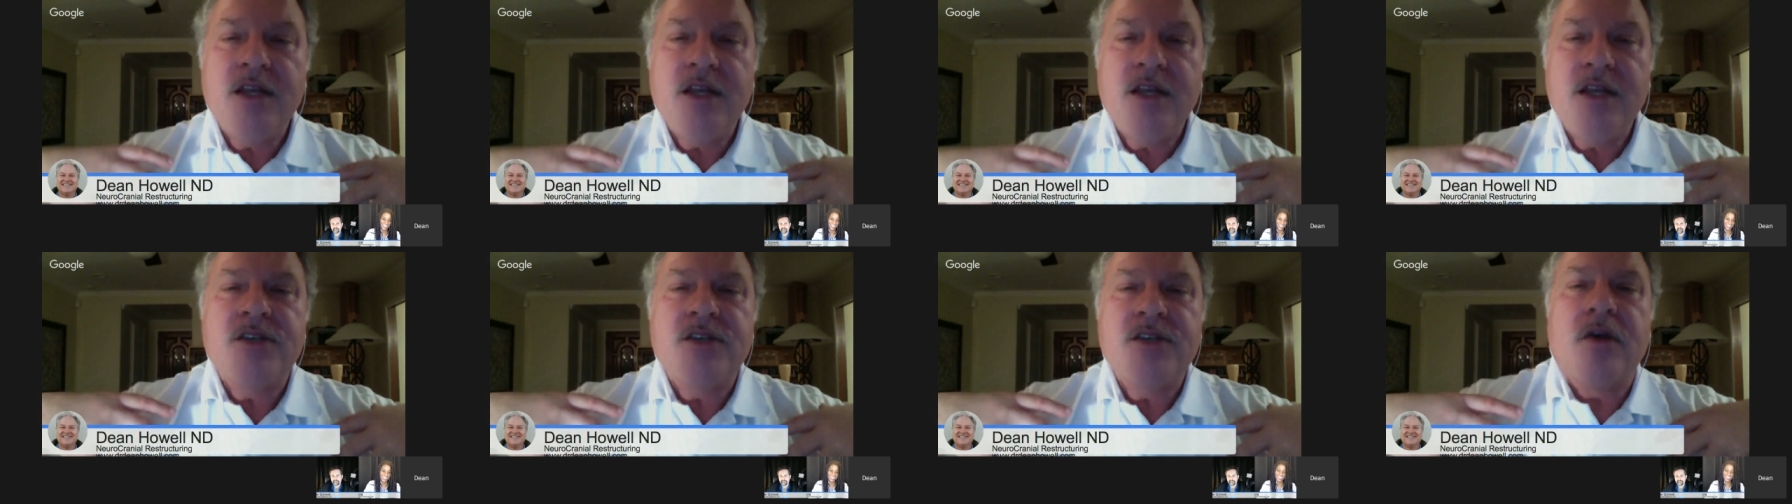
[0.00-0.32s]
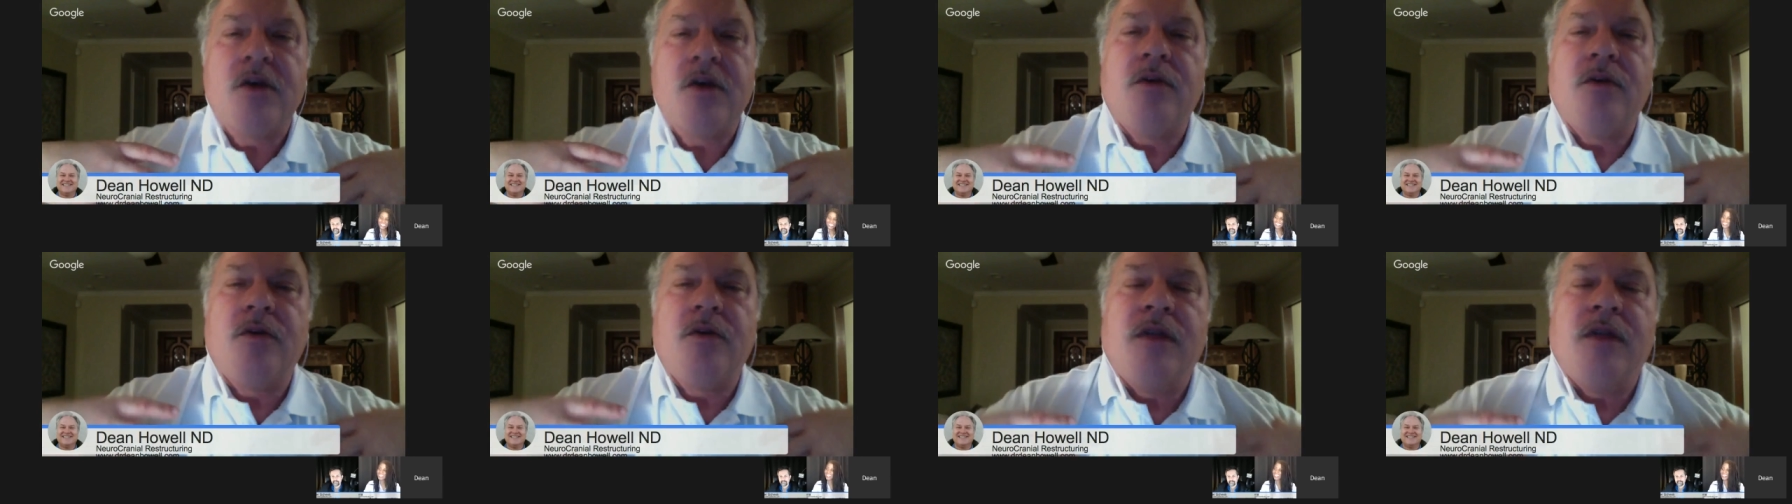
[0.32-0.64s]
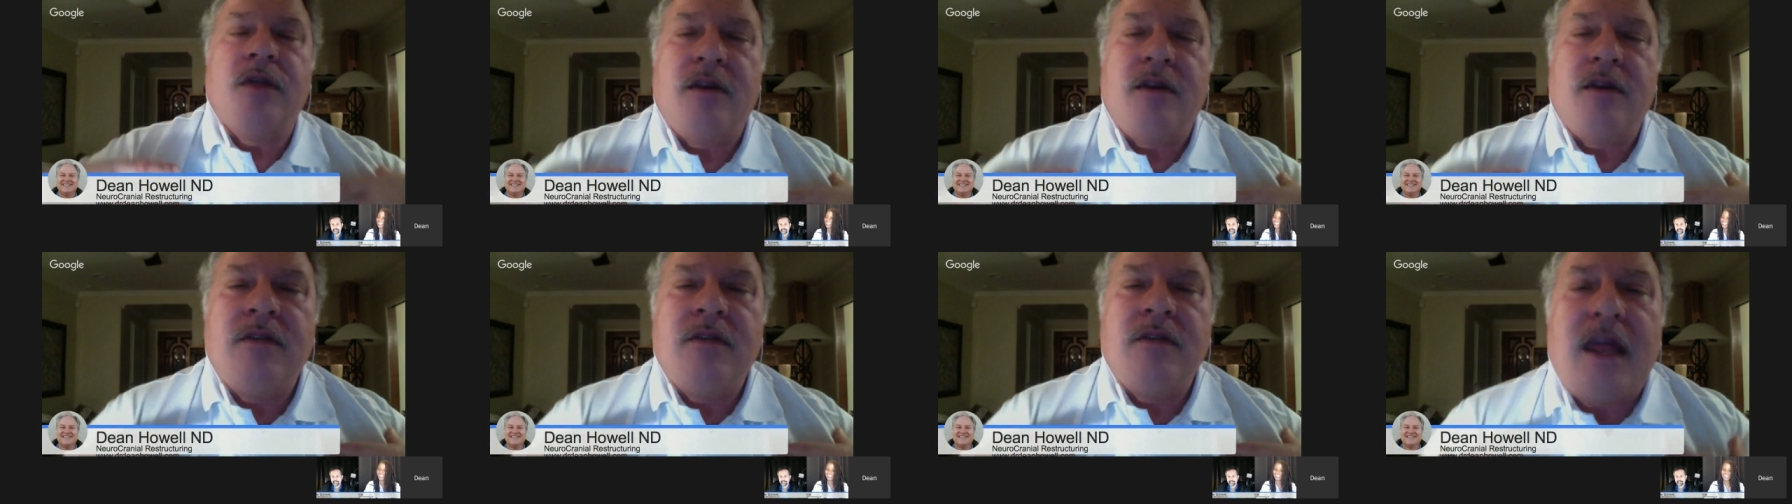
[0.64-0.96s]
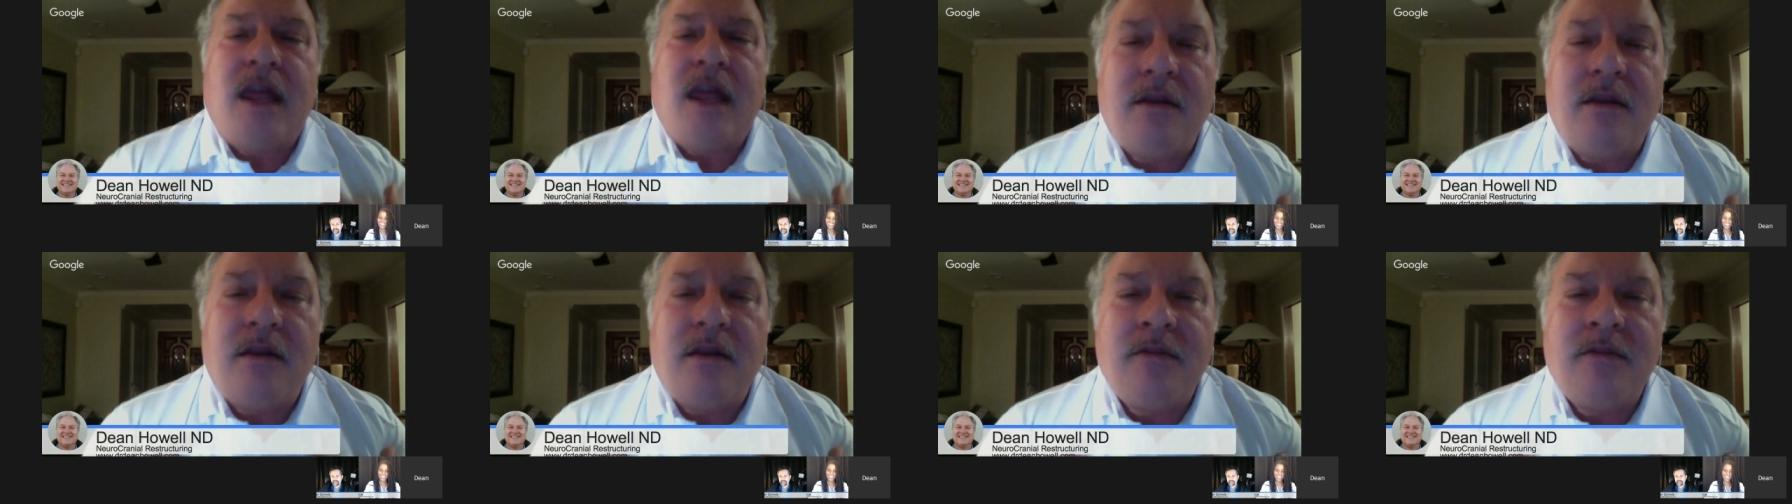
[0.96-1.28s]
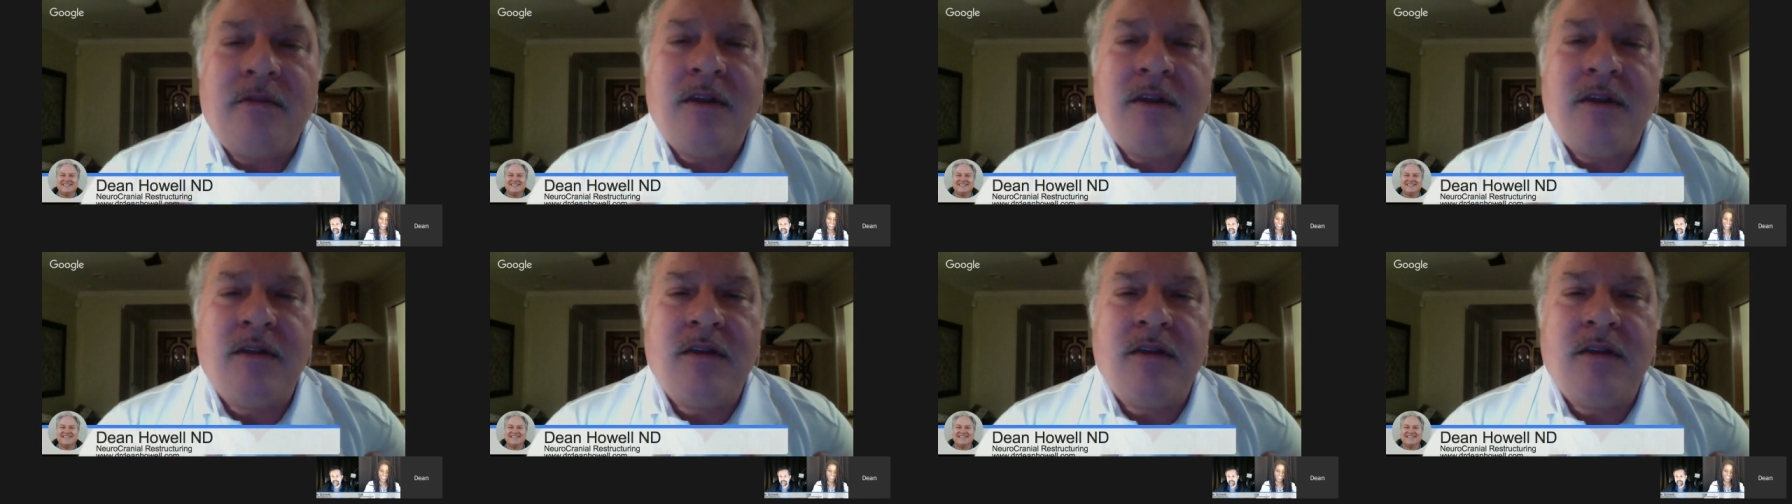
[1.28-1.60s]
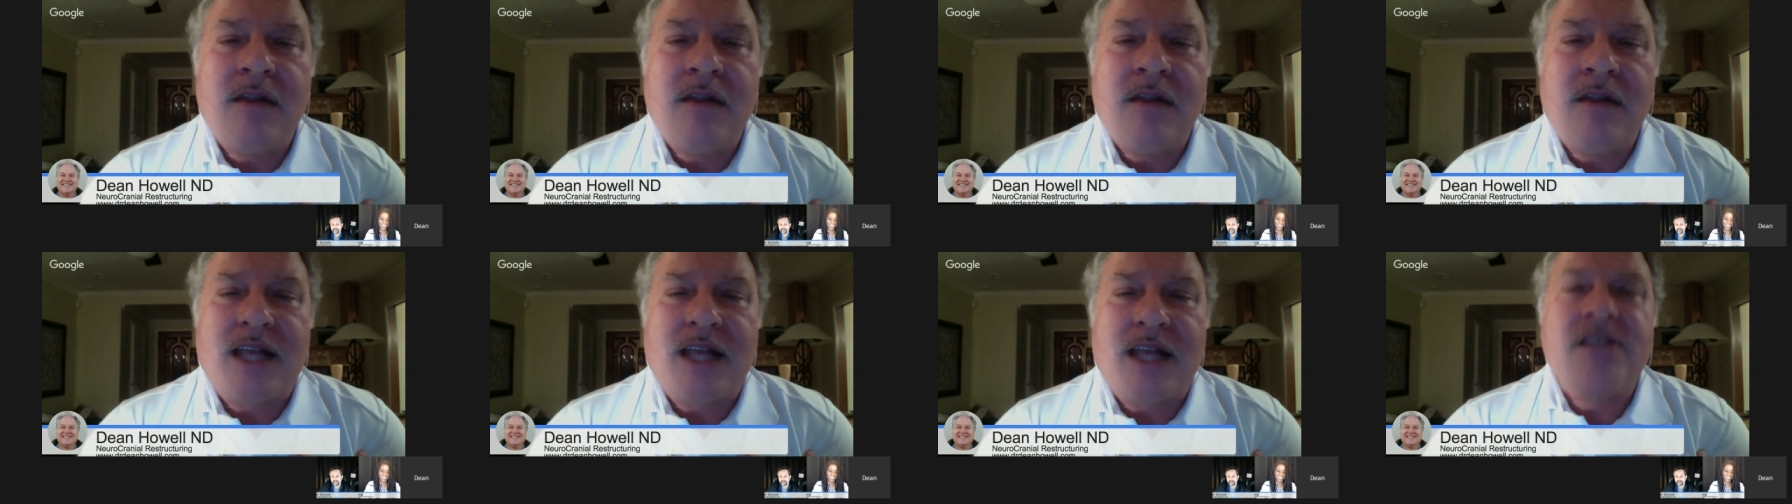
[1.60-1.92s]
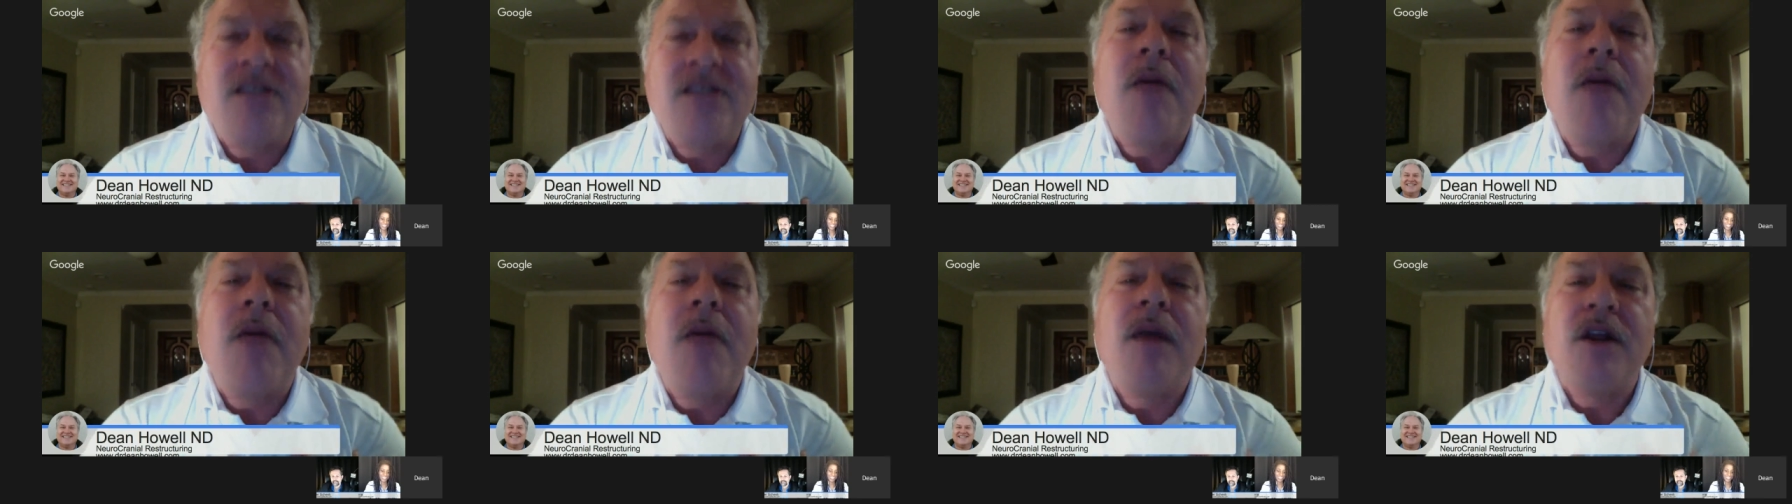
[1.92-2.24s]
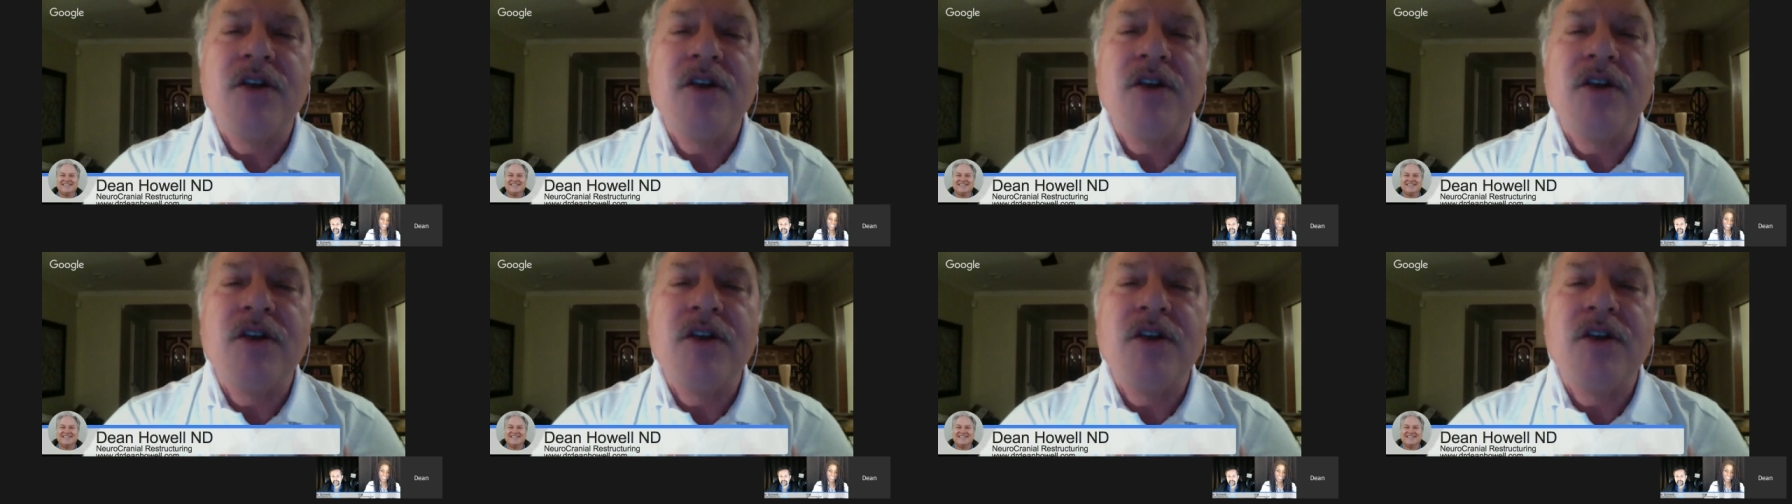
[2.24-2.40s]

so that that like slumping